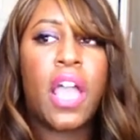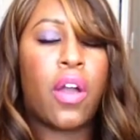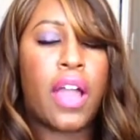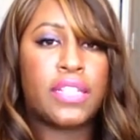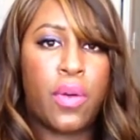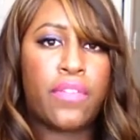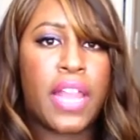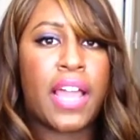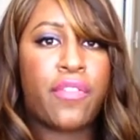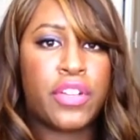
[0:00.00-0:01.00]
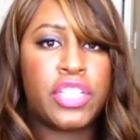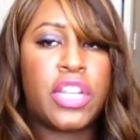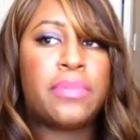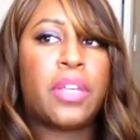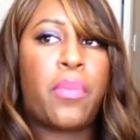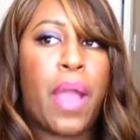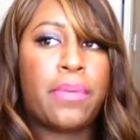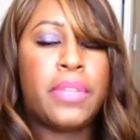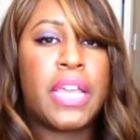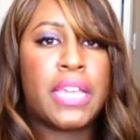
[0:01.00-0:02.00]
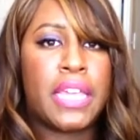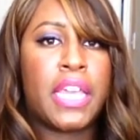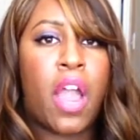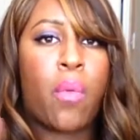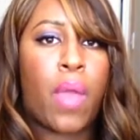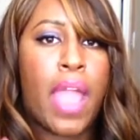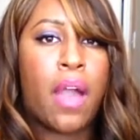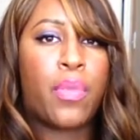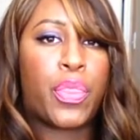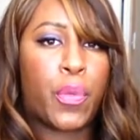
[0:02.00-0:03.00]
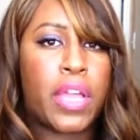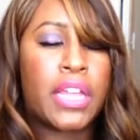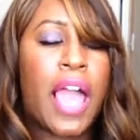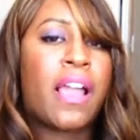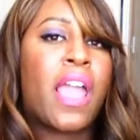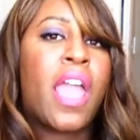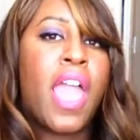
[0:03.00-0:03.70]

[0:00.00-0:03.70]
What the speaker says: So at 12 o'clock I freshened up. So probably again around 3 o'clock.